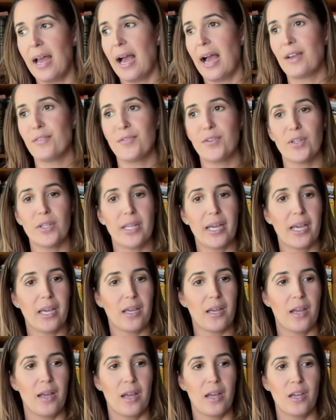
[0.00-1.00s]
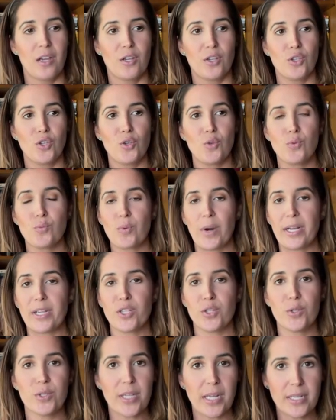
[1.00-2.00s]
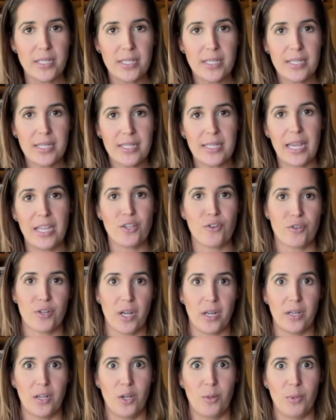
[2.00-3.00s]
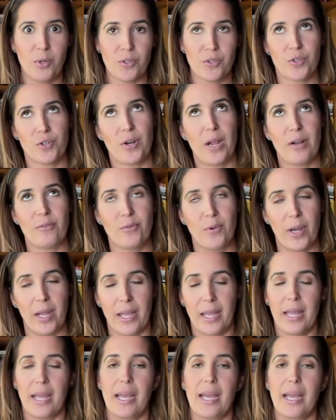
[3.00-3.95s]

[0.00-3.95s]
I feel like you write two sentences and you're done almost, or you're halfway.